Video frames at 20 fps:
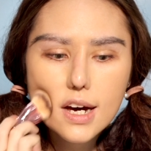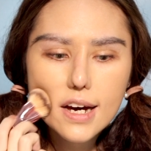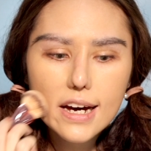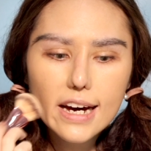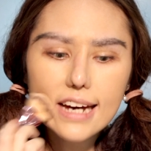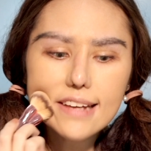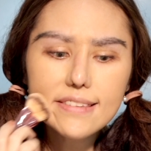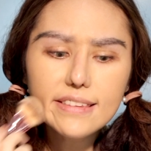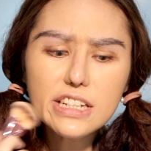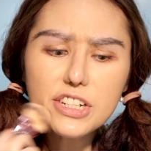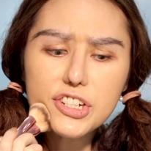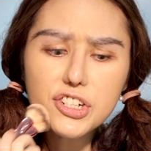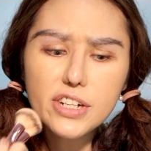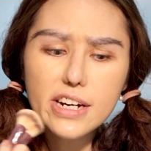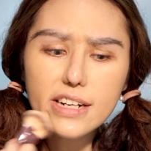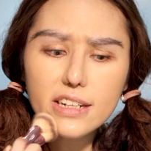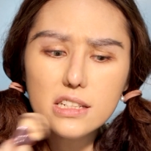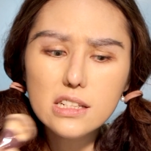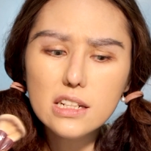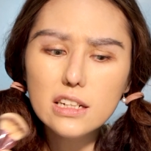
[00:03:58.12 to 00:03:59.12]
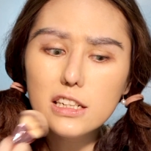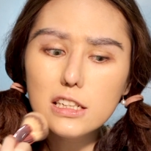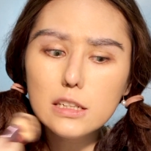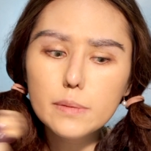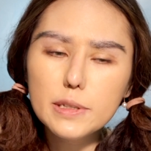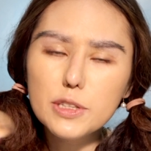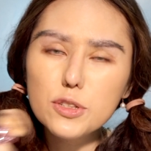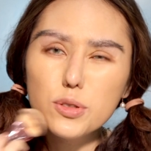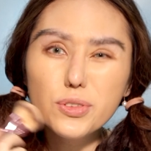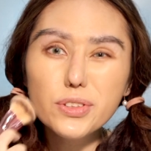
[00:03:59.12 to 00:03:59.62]
and this shade is a little
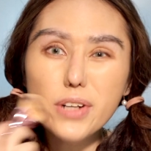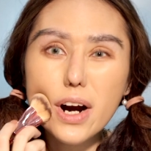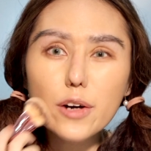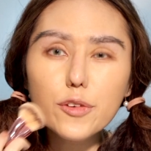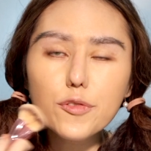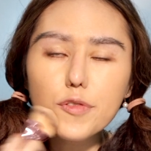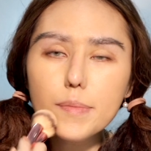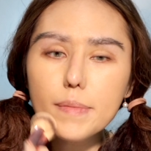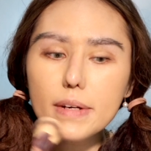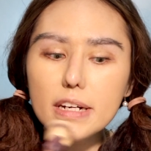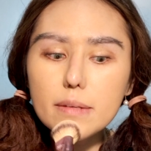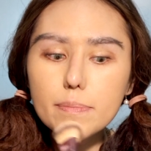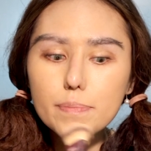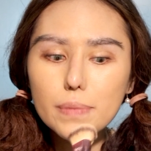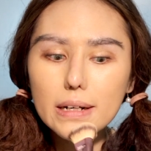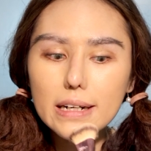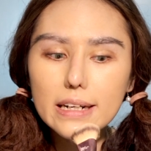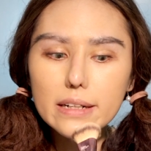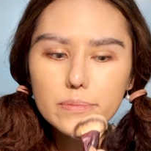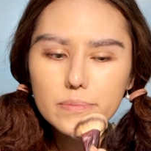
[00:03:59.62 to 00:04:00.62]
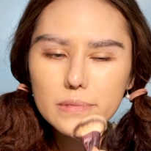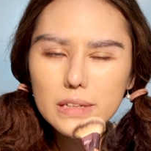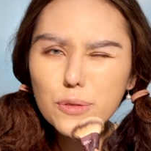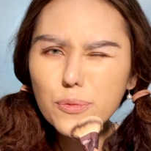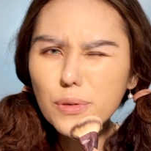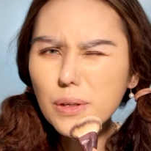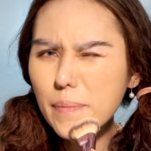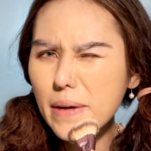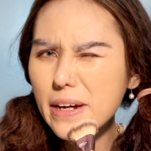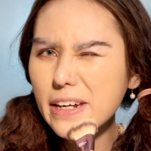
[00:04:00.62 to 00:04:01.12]
bit too dark for me, but
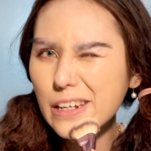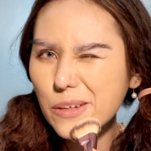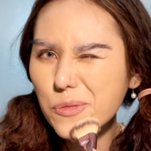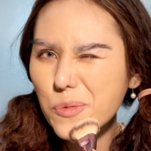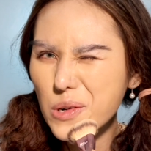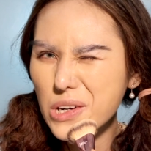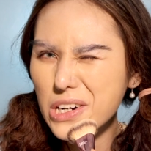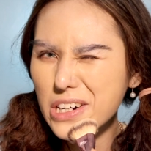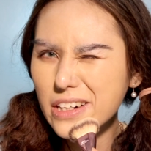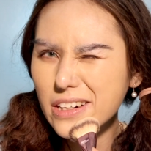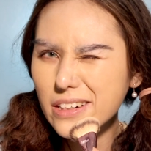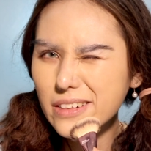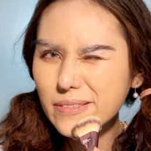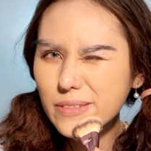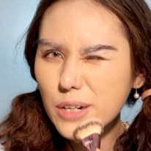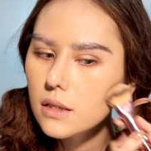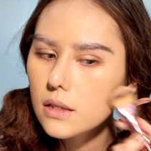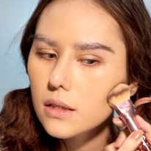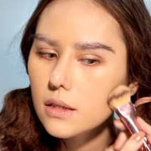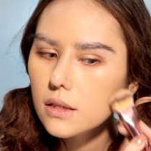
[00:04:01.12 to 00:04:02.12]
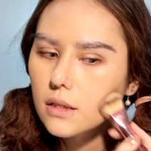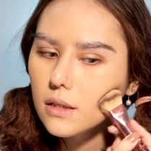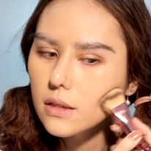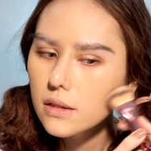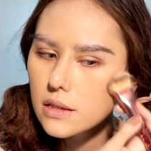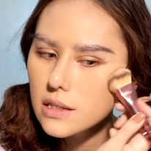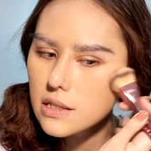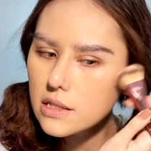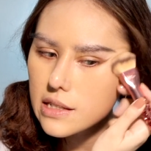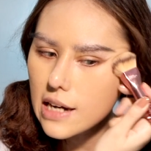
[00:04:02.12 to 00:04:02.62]
we'll make it work.
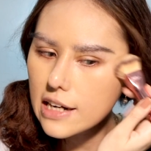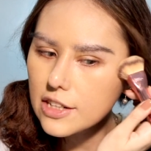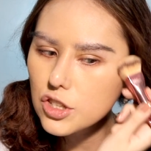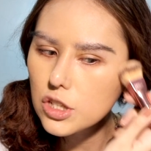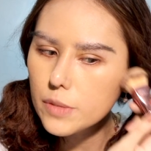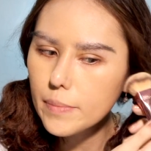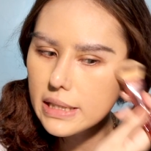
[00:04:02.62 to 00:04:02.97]
This is actually my